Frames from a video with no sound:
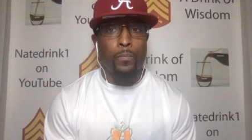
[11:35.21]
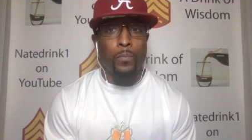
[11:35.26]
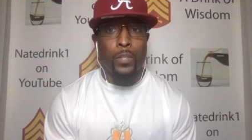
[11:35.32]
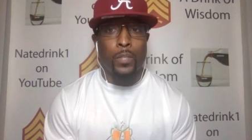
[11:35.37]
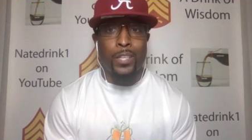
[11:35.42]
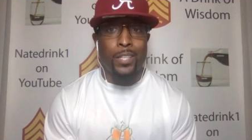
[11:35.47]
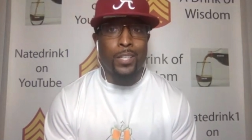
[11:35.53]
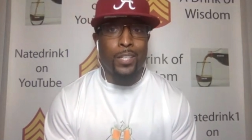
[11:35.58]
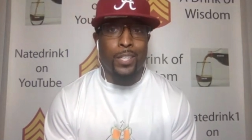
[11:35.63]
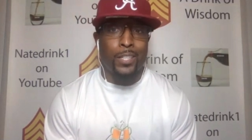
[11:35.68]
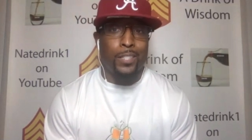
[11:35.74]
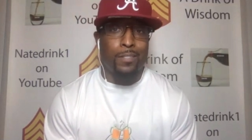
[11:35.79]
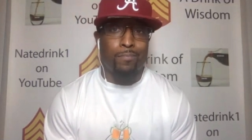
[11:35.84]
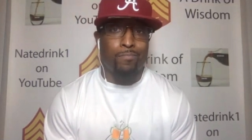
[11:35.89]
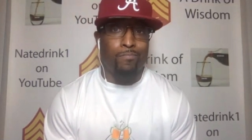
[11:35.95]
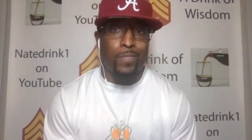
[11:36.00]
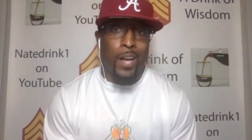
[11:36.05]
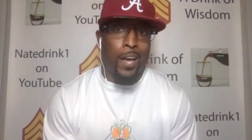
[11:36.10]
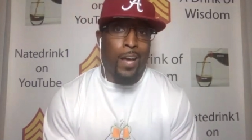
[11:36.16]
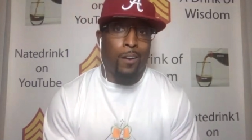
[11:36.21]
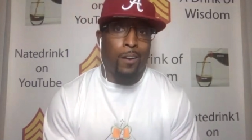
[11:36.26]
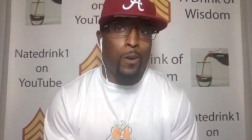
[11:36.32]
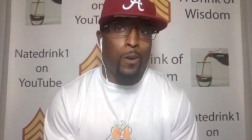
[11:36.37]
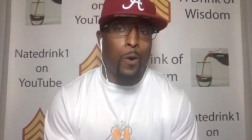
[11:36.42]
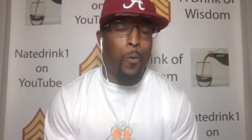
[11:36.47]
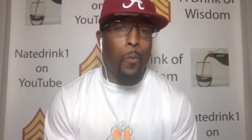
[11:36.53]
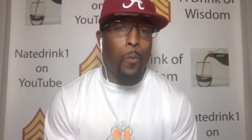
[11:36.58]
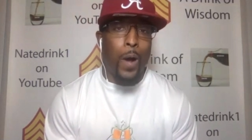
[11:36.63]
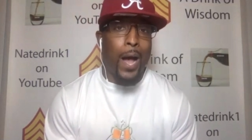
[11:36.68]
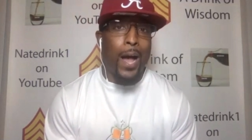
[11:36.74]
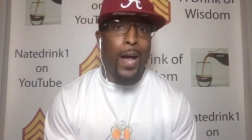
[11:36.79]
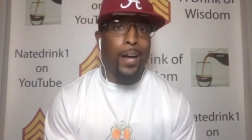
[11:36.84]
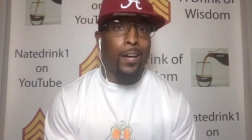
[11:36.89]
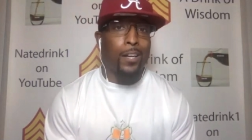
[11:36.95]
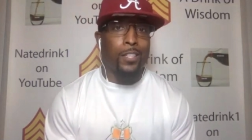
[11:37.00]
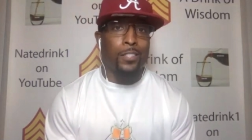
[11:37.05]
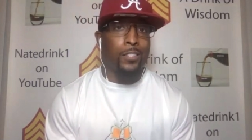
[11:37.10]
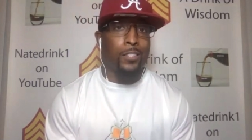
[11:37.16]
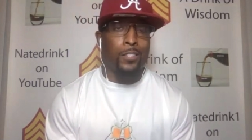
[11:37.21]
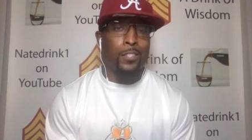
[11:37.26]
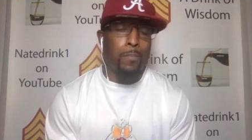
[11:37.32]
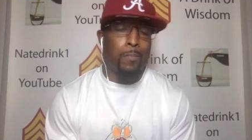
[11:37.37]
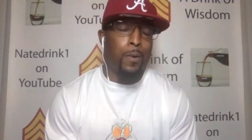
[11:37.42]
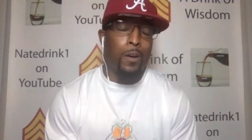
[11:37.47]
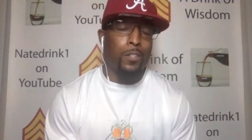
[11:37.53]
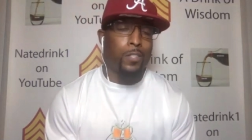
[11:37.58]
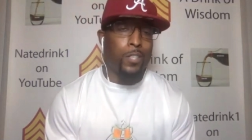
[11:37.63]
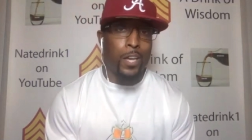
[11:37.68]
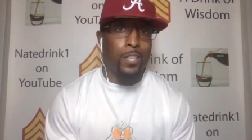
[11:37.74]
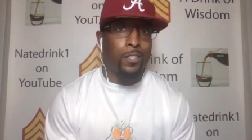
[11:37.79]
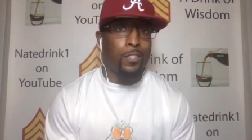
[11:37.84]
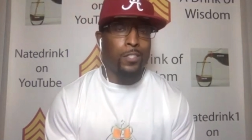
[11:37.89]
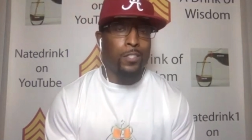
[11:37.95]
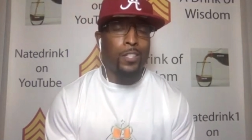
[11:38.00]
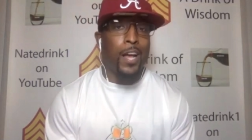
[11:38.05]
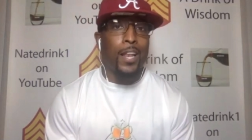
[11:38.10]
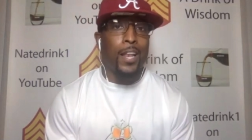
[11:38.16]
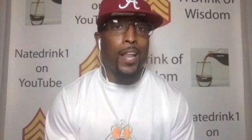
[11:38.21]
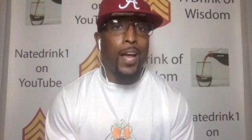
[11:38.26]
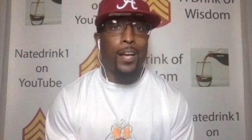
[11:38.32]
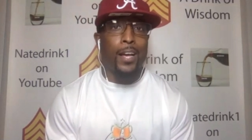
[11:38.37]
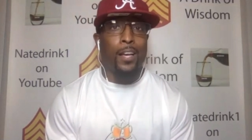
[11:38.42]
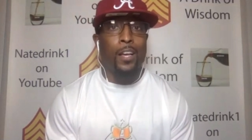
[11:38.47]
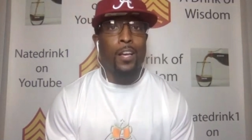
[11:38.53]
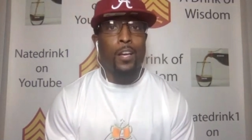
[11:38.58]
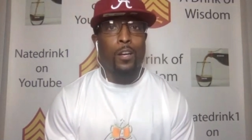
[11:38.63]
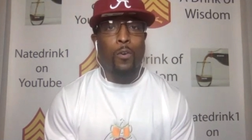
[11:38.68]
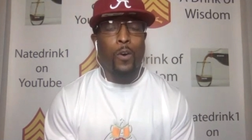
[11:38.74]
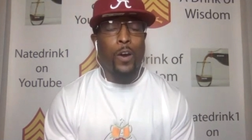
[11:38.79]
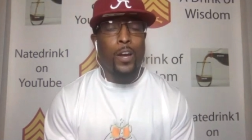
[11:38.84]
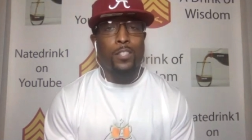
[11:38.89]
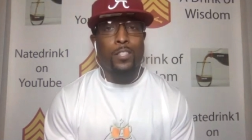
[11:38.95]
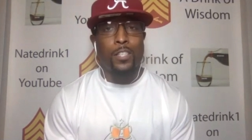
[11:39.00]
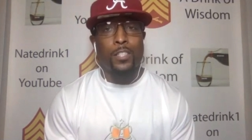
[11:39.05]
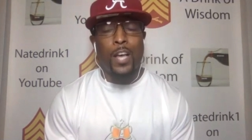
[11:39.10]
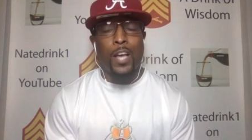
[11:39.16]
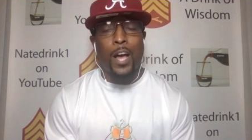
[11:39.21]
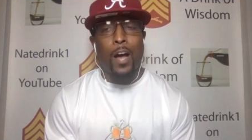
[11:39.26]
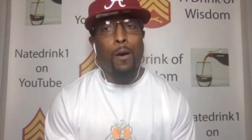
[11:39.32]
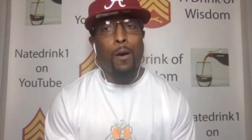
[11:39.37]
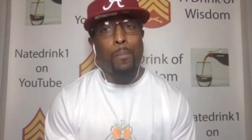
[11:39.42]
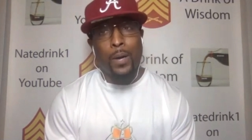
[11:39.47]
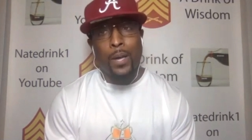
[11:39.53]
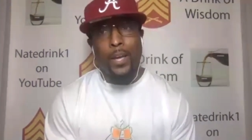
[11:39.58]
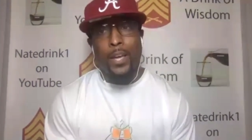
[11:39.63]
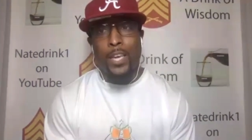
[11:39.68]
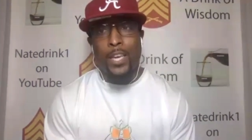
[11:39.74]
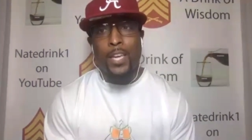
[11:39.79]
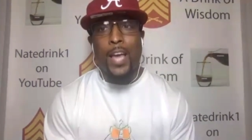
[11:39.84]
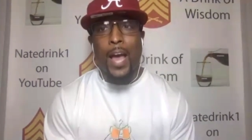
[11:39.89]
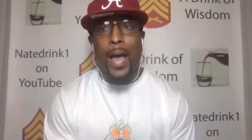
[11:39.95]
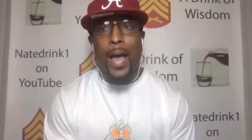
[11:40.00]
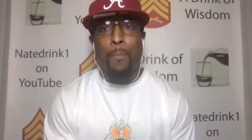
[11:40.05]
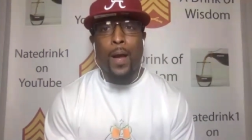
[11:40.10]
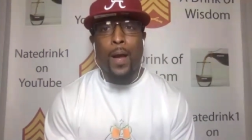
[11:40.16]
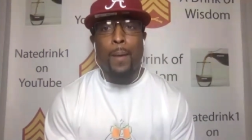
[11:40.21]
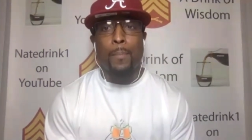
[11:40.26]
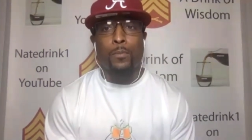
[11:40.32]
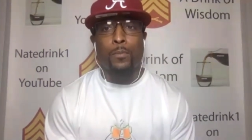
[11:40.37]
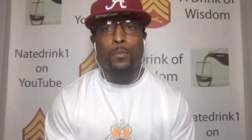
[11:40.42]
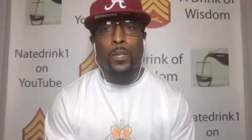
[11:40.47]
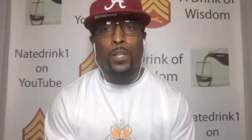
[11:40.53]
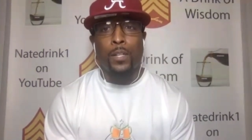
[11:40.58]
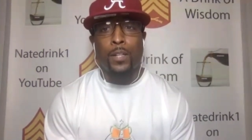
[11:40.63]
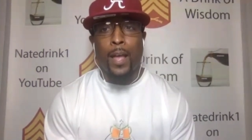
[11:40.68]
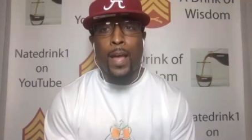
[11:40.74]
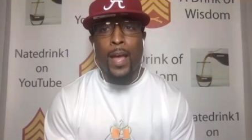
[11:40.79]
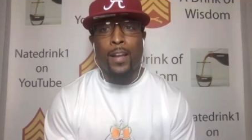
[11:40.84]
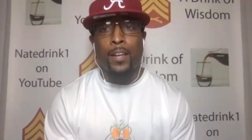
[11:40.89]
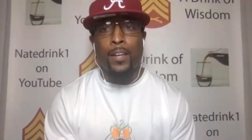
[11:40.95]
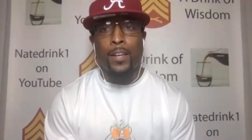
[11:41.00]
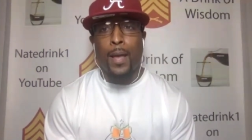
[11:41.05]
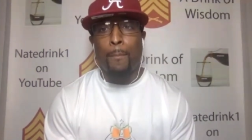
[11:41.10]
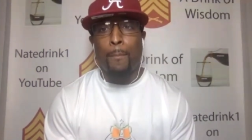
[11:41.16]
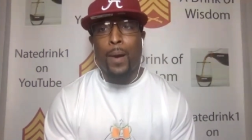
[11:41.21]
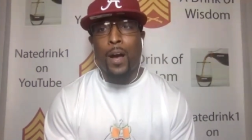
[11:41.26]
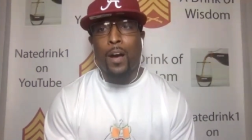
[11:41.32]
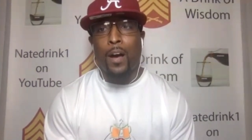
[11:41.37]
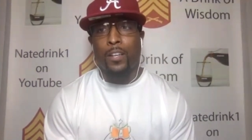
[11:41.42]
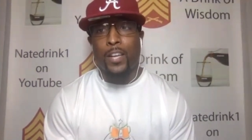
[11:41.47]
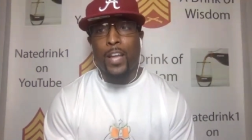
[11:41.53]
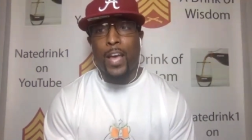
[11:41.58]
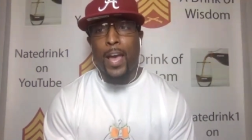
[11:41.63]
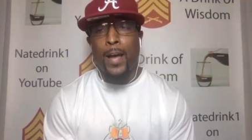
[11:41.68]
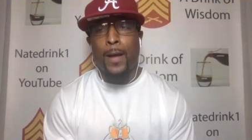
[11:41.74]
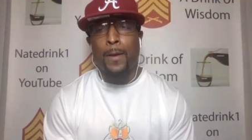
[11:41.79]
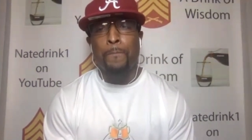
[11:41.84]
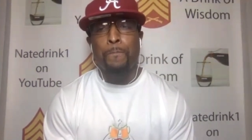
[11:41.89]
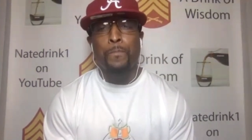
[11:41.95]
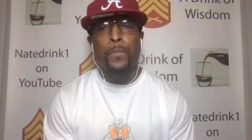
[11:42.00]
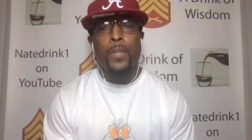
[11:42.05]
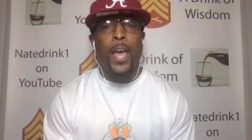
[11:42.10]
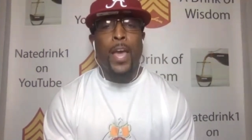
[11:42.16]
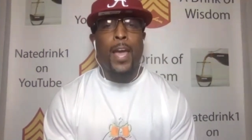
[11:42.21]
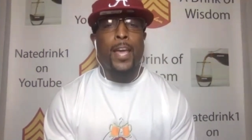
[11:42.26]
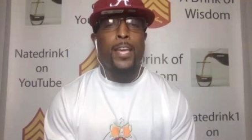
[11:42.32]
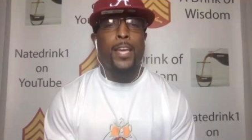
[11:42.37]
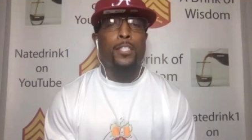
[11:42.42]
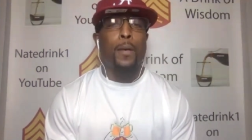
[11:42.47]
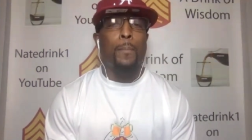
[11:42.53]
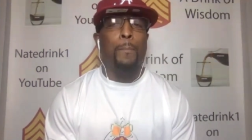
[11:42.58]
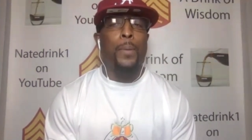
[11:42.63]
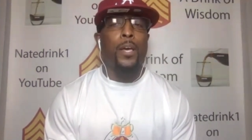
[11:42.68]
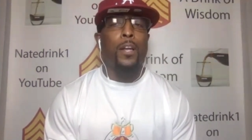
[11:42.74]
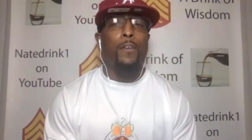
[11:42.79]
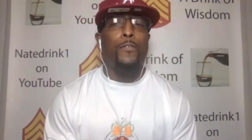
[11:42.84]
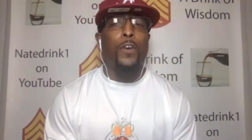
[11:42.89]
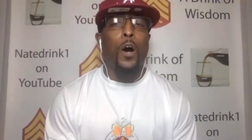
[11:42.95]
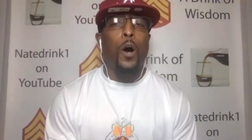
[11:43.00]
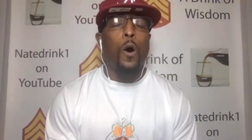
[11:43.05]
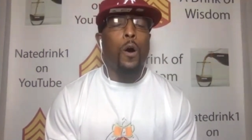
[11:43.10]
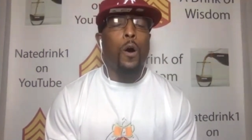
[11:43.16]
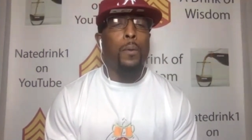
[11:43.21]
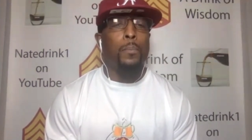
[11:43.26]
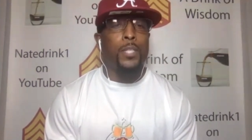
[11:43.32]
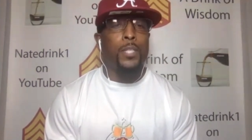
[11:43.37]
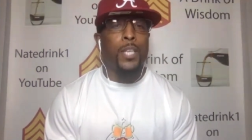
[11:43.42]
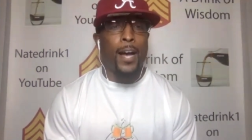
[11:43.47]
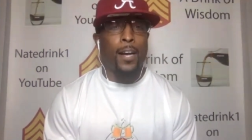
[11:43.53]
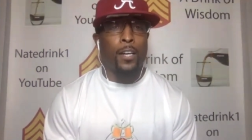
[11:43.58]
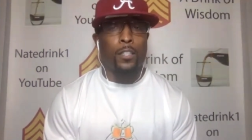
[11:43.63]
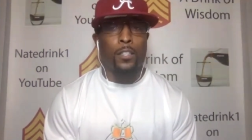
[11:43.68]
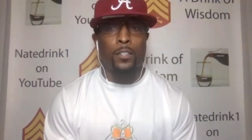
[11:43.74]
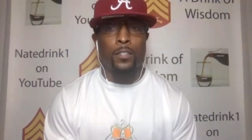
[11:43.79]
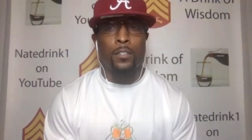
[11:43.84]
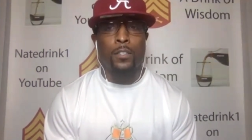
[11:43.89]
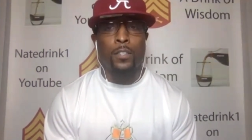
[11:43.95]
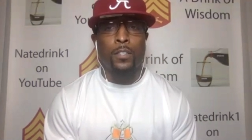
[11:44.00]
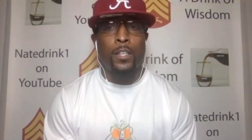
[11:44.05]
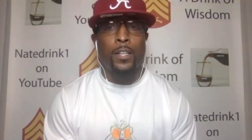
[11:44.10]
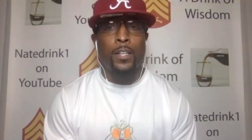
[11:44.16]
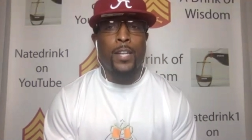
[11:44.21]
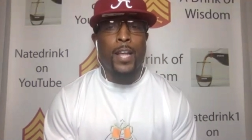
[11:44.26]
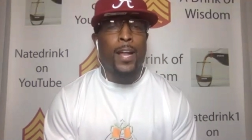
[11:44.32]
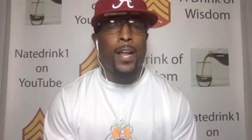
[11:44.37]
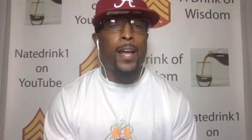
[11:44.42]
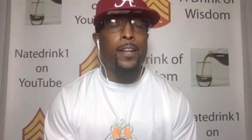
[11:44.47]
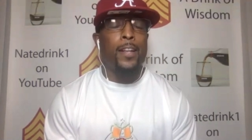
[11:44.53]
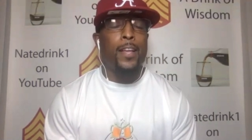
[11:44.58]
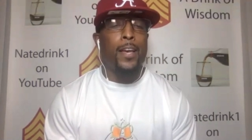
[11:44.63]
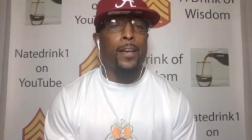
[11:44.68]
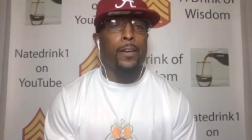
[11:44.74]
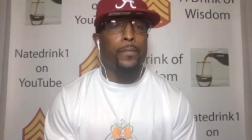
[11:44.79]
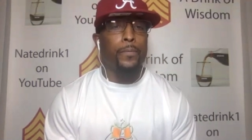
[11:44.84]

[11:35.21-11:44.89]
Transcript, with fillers: He I don't know why, because Ja'Marr Chase is not like crazy tall, but he got problems with handling that ball in the air, and he's a bit of an arm tackler. That ain't it.